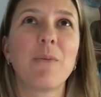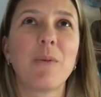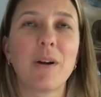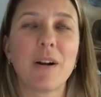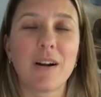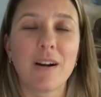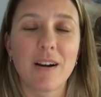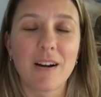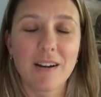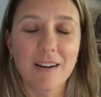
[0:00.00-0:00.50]

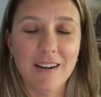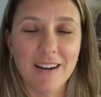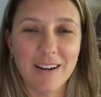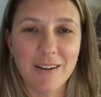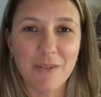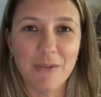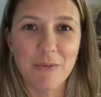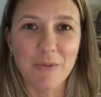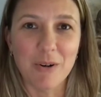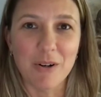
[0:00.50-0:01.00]

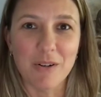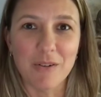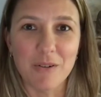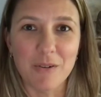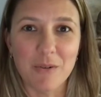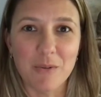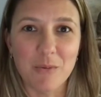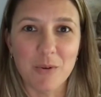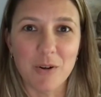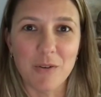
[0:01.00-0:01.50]

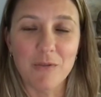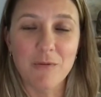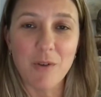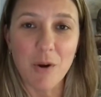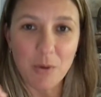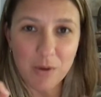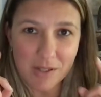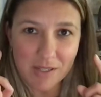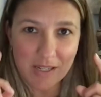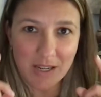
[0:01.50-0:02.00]
we're
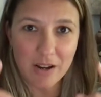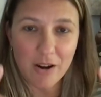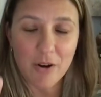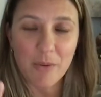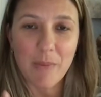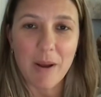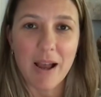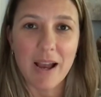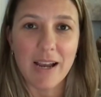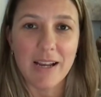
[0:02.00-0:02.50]
focusing our
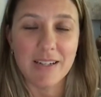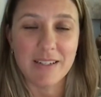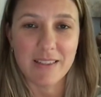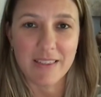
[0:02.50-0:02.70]
mind,